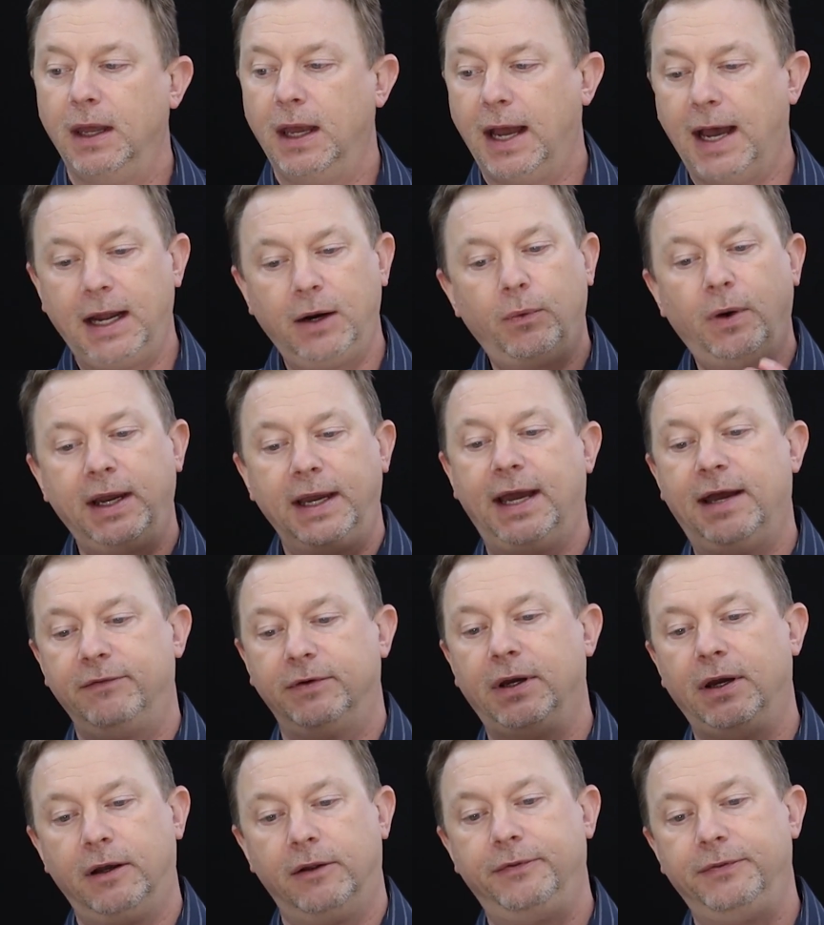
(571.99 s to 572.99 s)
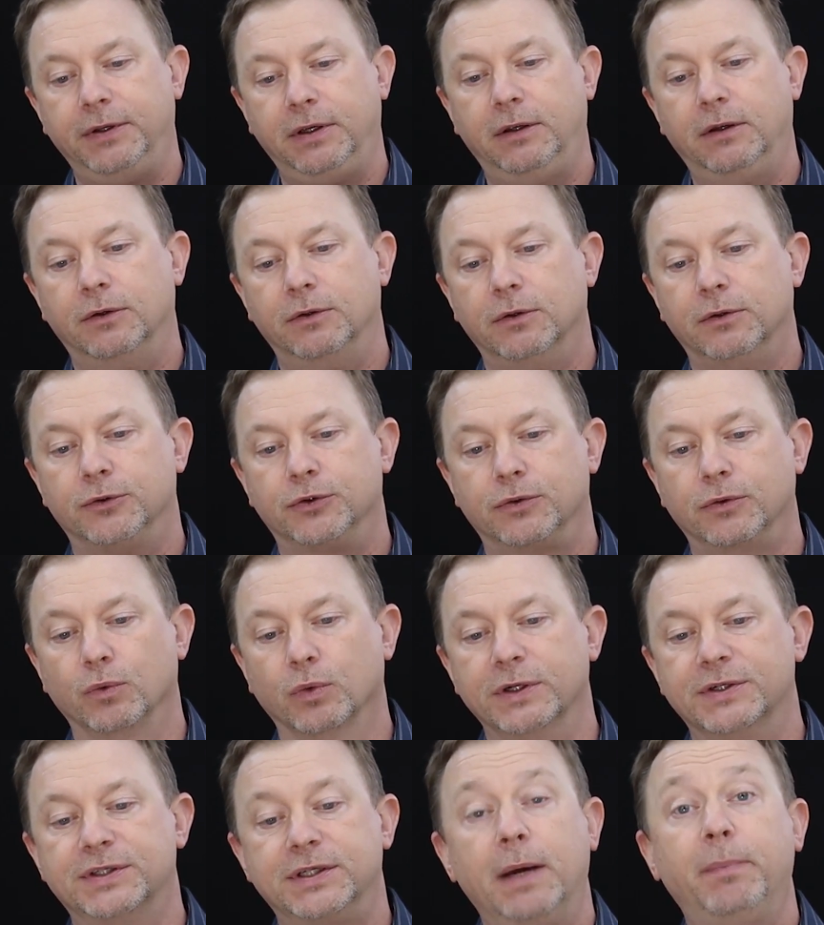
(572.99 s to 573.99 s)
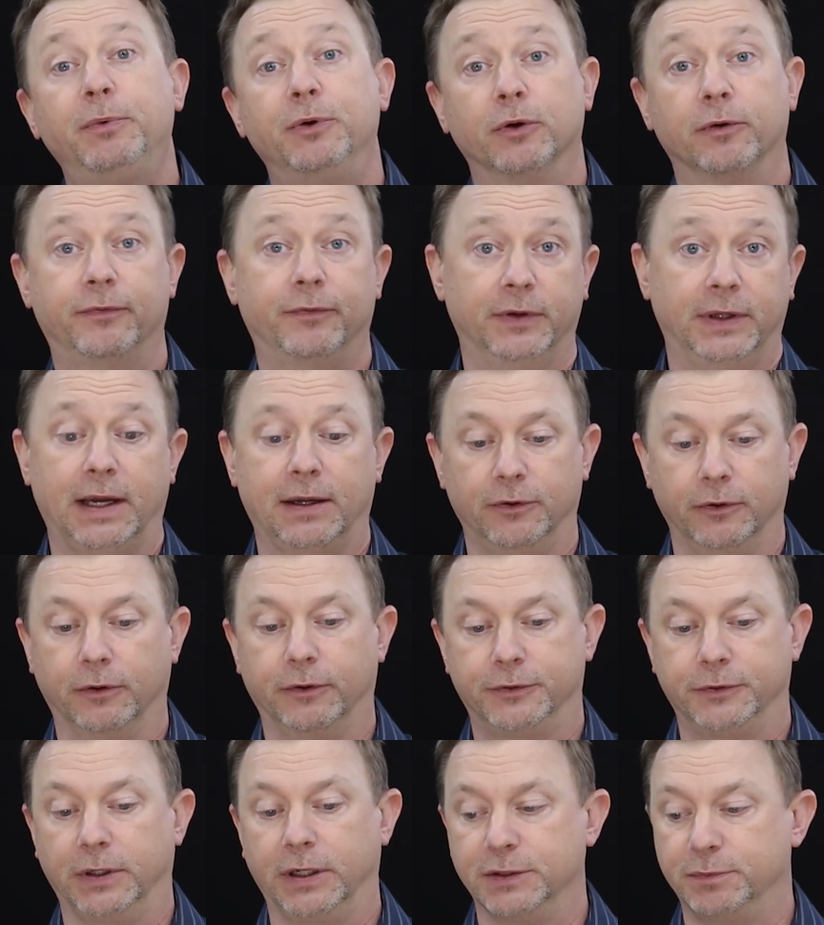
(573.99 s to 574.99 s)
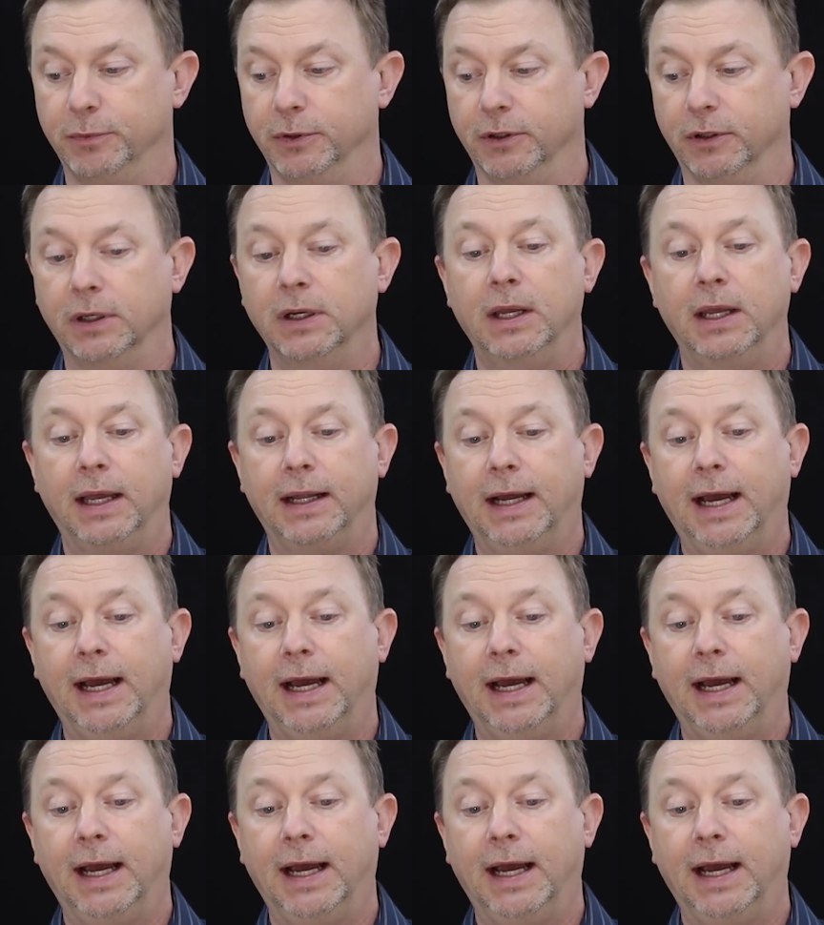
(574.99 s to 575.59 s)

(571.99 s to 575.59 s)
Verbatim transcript: How do I have a healthy receptor for that neurotransmitter?